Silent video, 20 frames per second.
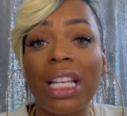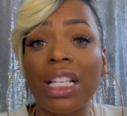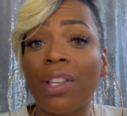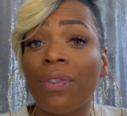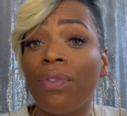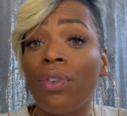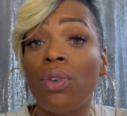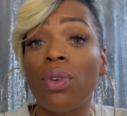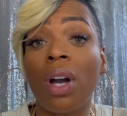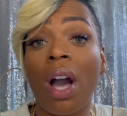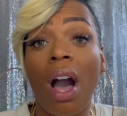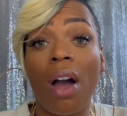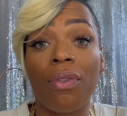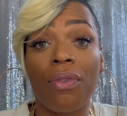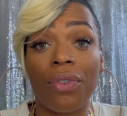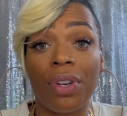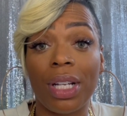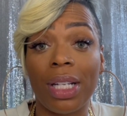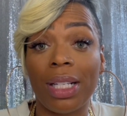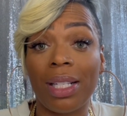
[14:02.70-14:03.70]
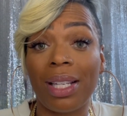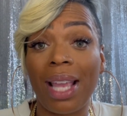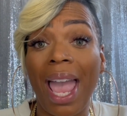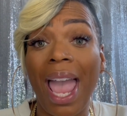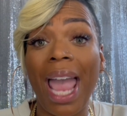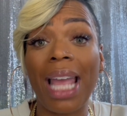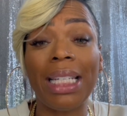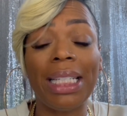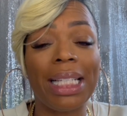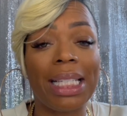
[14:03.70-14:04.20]
is full coverage
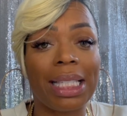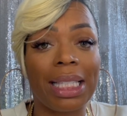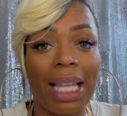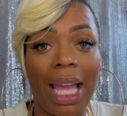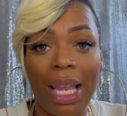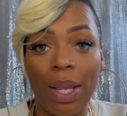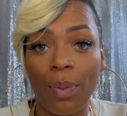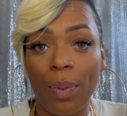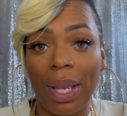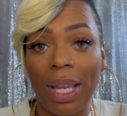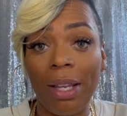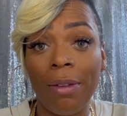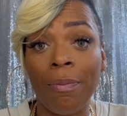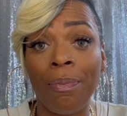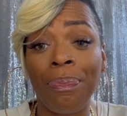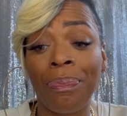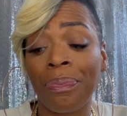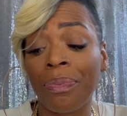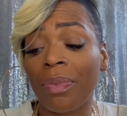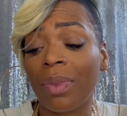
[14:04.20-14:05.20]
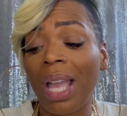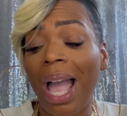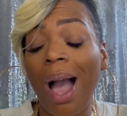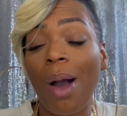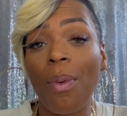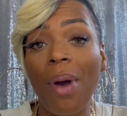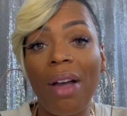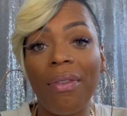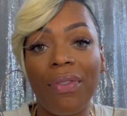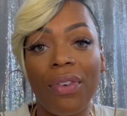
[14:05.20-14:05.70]
and it is lightweight.
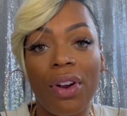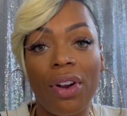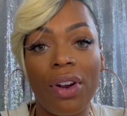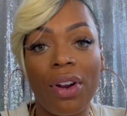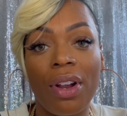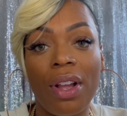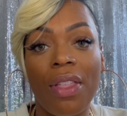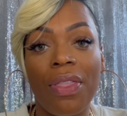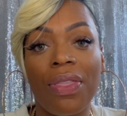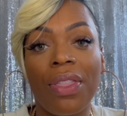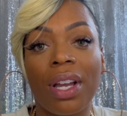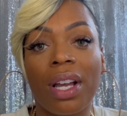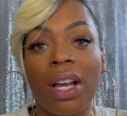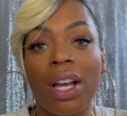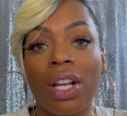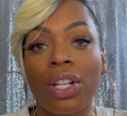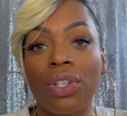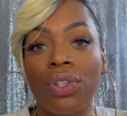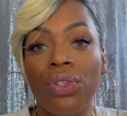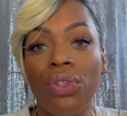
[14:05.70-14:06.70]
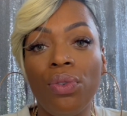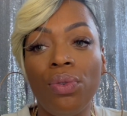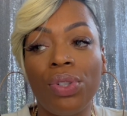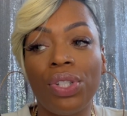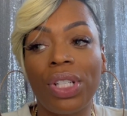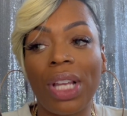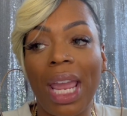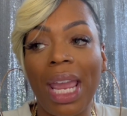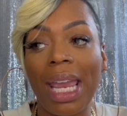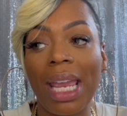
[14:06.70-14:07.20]
However, the new
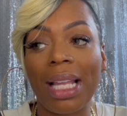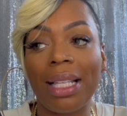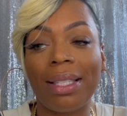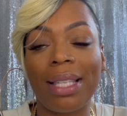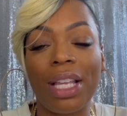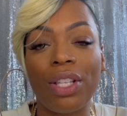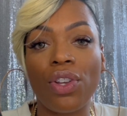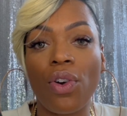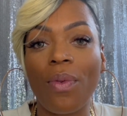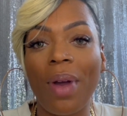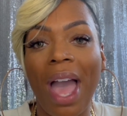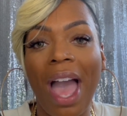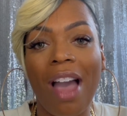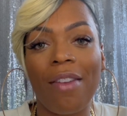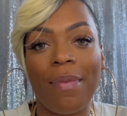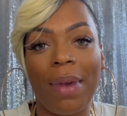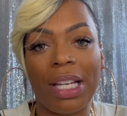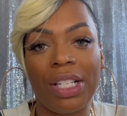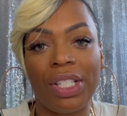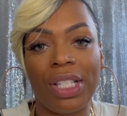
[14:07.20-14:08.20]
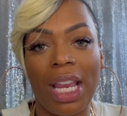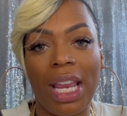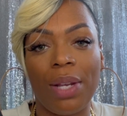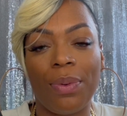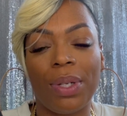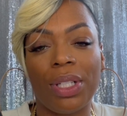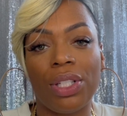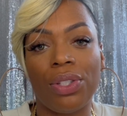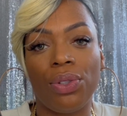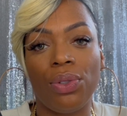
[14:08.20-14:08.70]
shades, they don't have my shade,
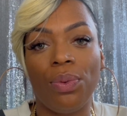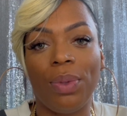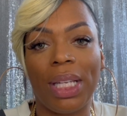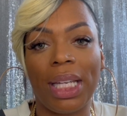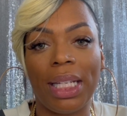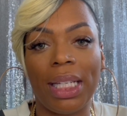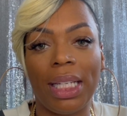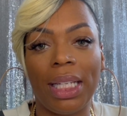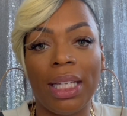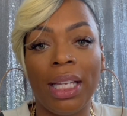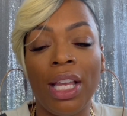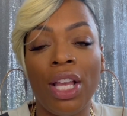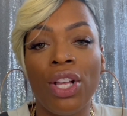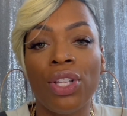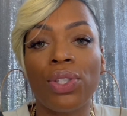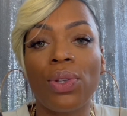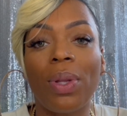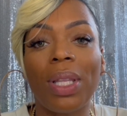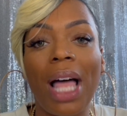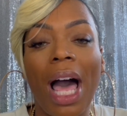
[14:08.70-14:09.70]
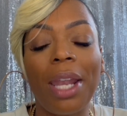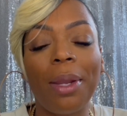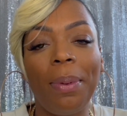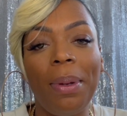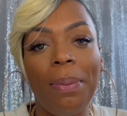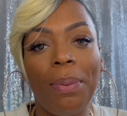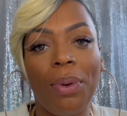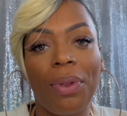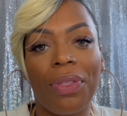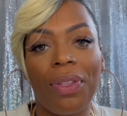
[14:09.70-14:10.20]
which is New Guinea. So a lot of
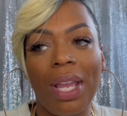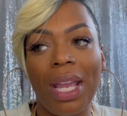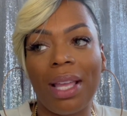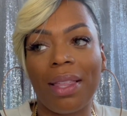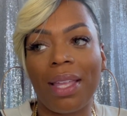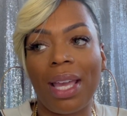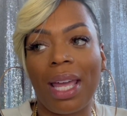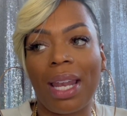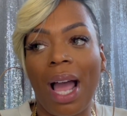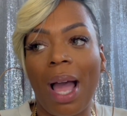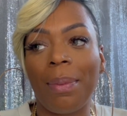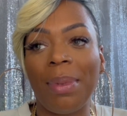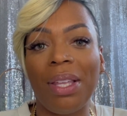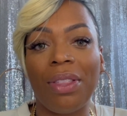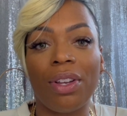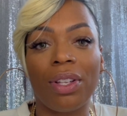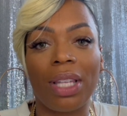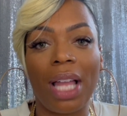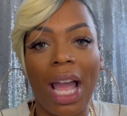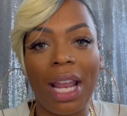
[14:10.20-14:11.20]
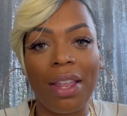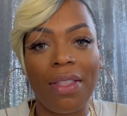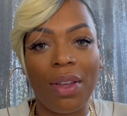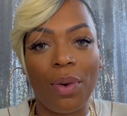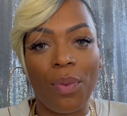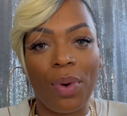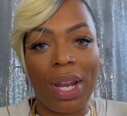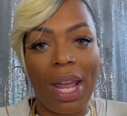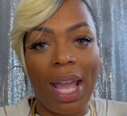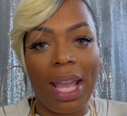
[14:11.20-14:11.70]
people think that I'm either lighter
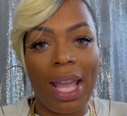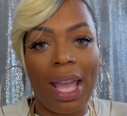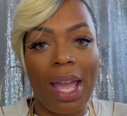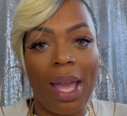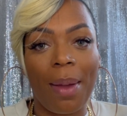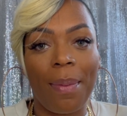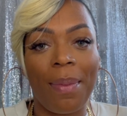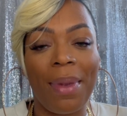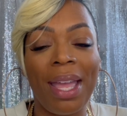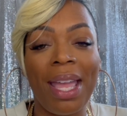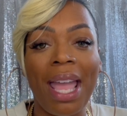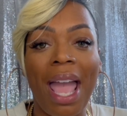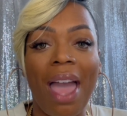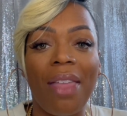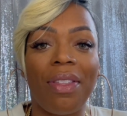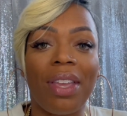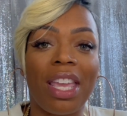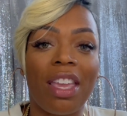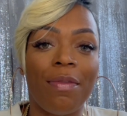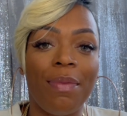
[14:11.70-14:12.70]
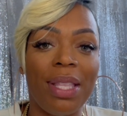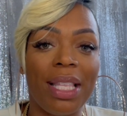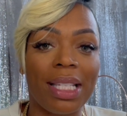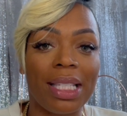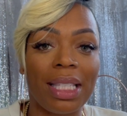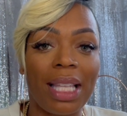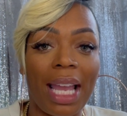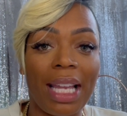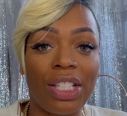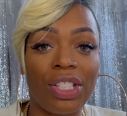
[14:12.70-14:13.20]
than what I am and they give me
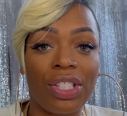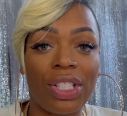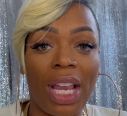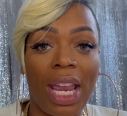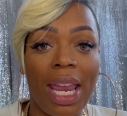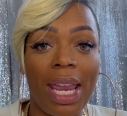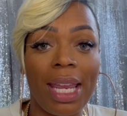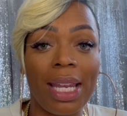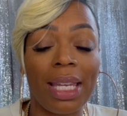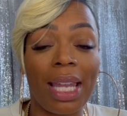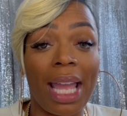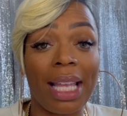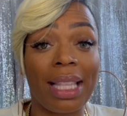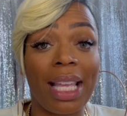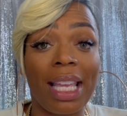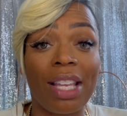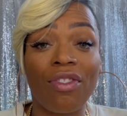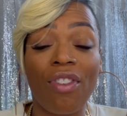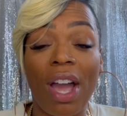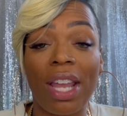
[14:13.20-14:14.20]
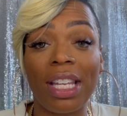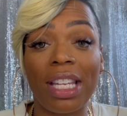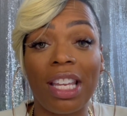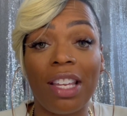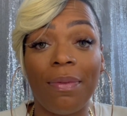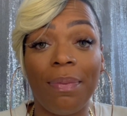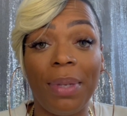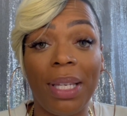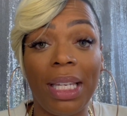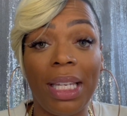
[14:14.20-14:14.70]
this light shade, like they try to
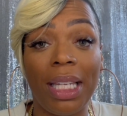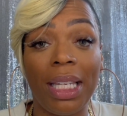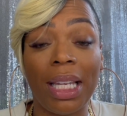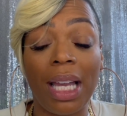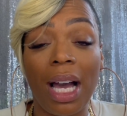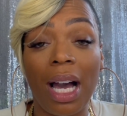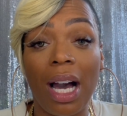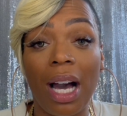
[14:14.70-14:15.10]
give me